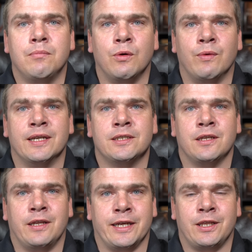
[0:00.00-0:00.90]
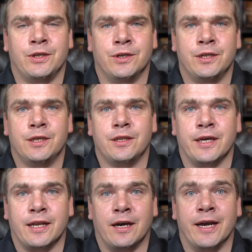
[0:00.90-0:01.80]
But what is the likelihood
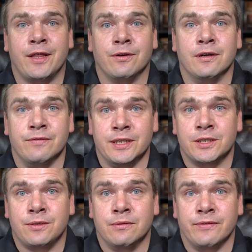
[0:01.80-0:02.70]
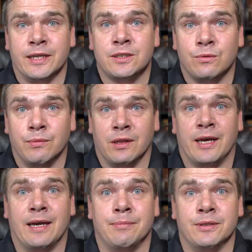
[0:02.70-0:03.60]
that either of these two events will
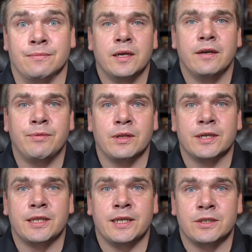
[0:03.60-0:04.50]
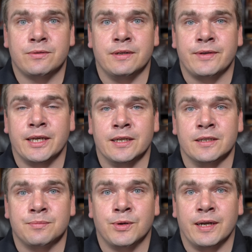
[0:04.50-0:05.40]
happen? If we look at the history of
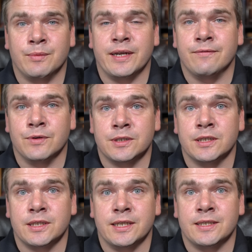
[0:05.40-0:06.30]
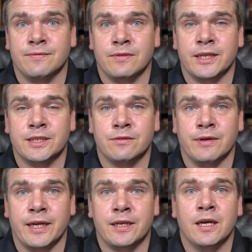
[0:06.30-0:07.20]
Canada's prime rate versus its inflation
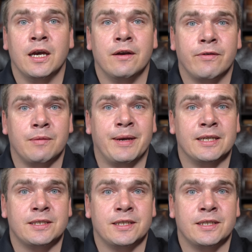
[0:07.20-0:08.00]
rate, for the past